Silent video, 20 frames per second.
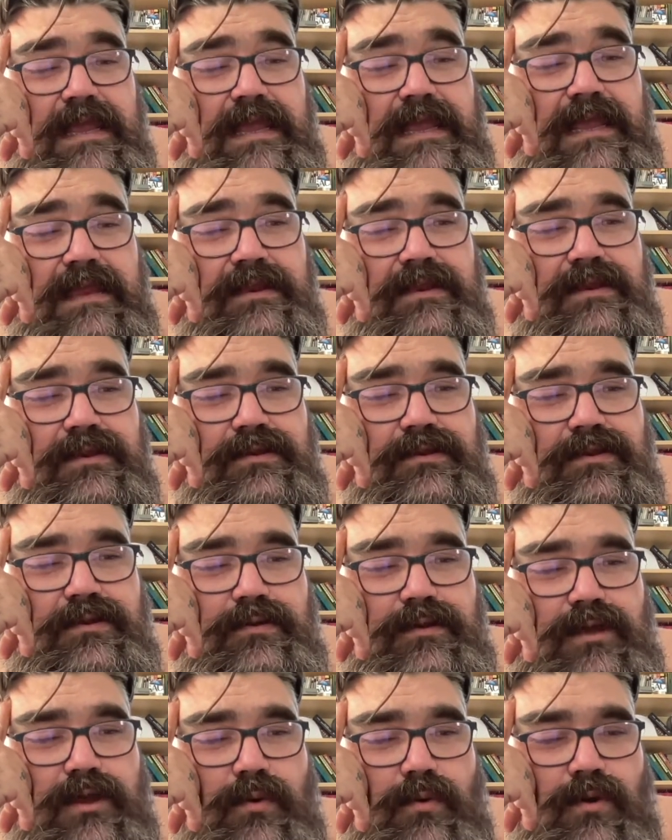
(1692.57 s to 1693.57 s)
In New
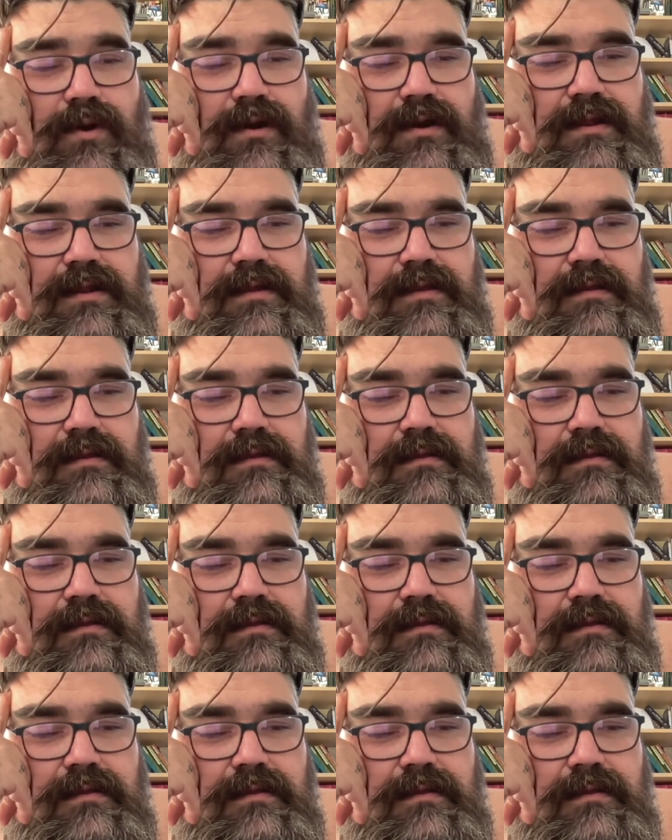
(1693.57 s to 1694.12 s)
York,